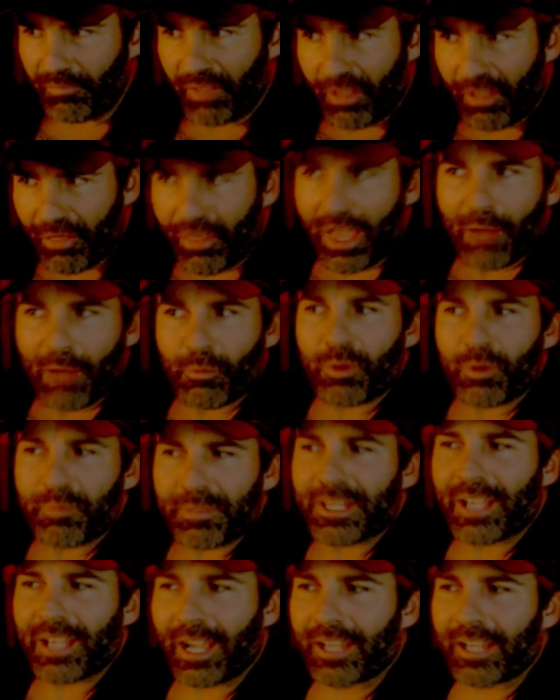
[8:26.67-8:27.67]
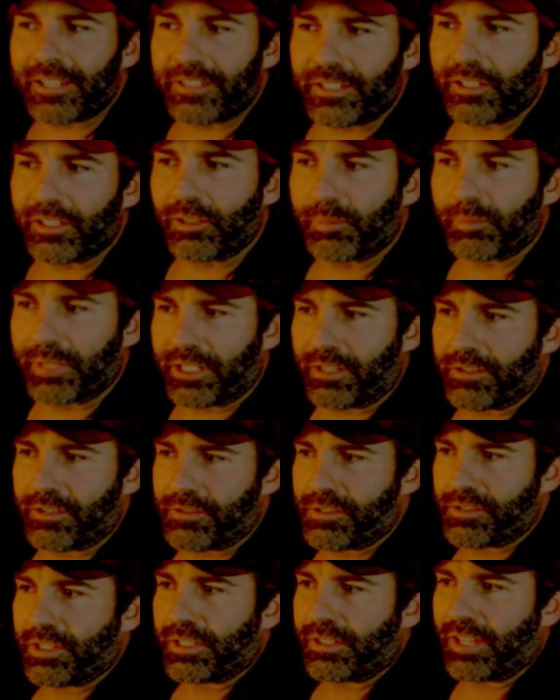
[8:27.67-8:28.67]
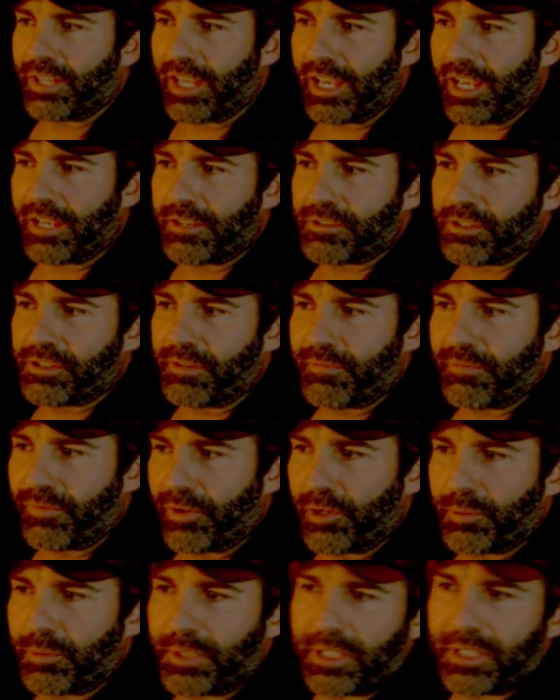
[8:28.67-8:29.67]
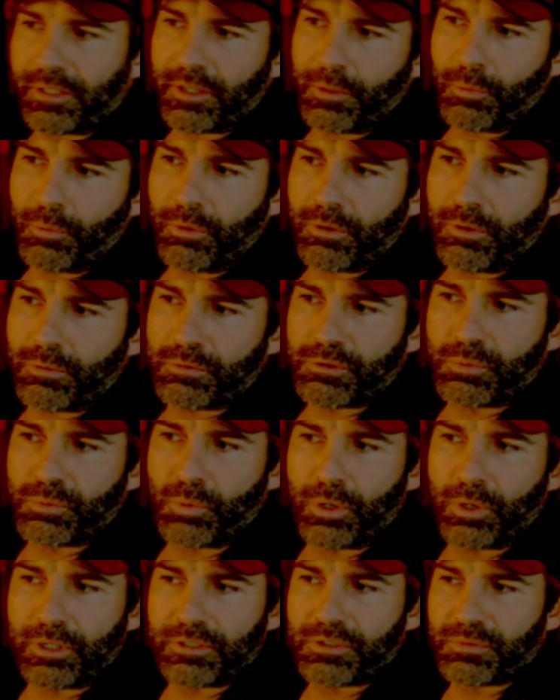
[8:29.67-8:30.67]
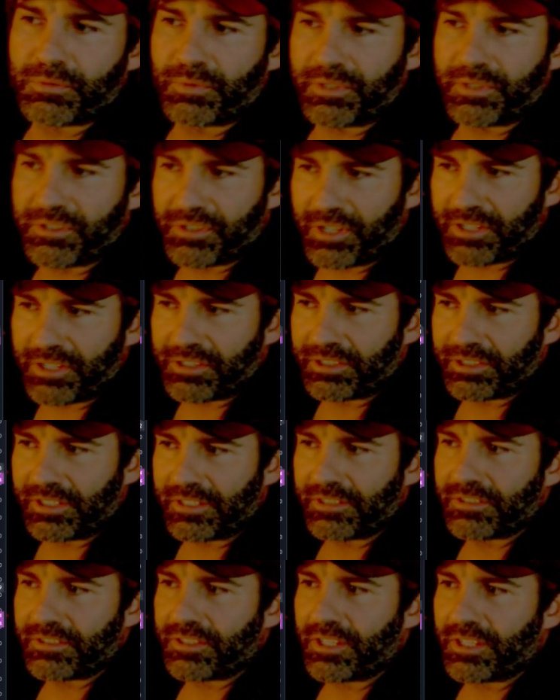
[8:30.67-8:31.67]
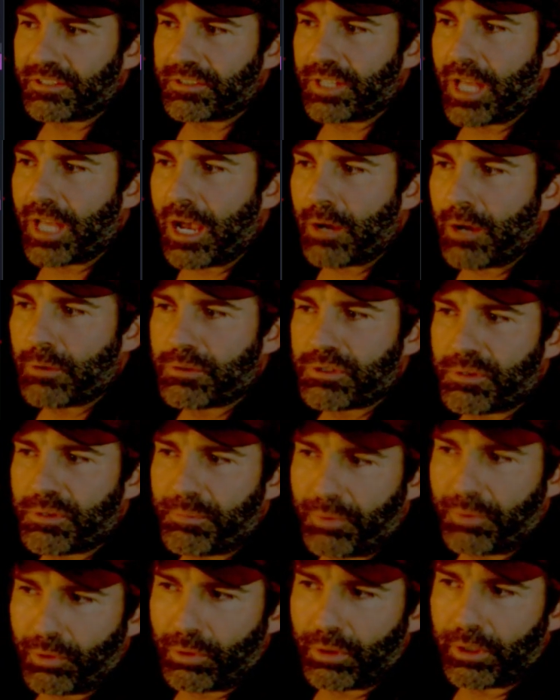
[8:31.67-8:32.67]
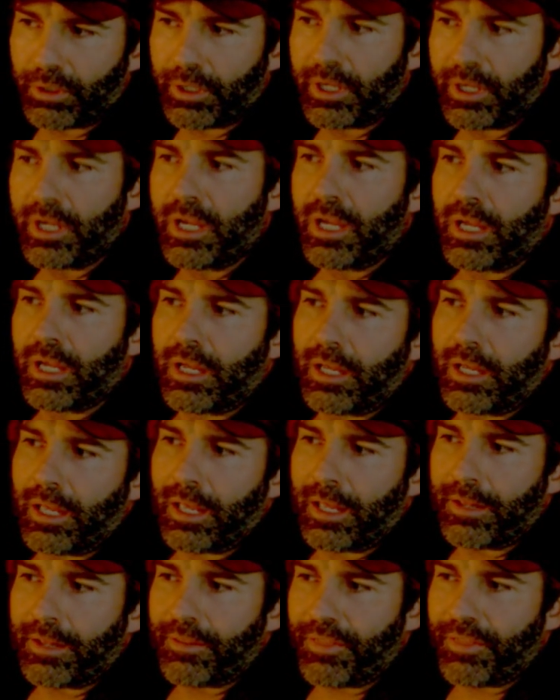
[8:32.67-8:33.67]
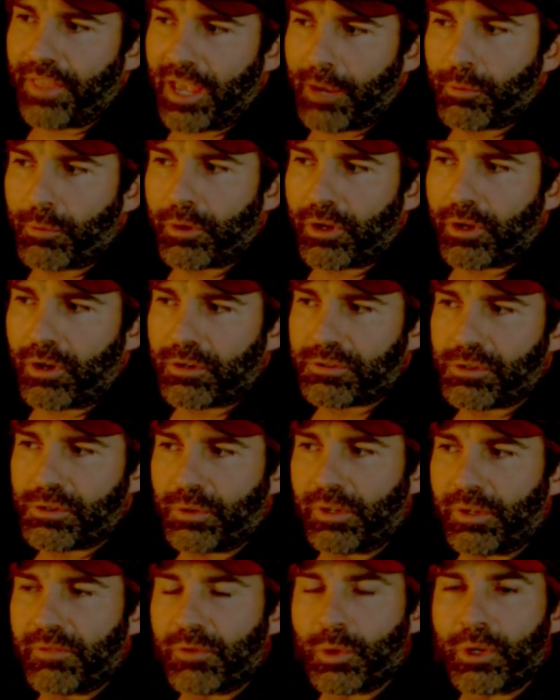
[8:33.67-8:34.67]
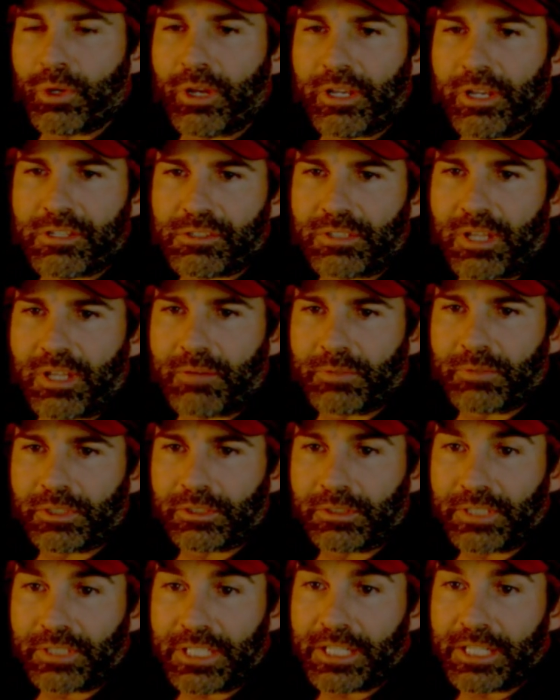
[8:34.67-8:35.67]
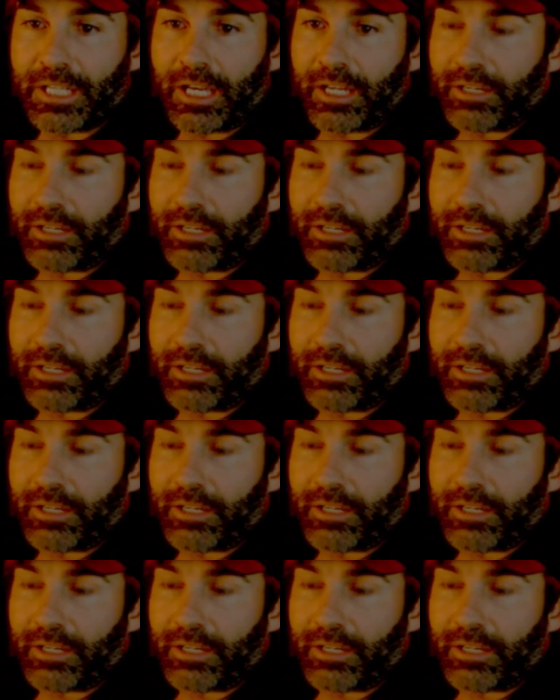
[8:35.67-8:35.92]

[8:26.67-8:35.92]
That would be ideal, because that is confirming that what was once resistance is now support, and that would also give you a nice level to lean on.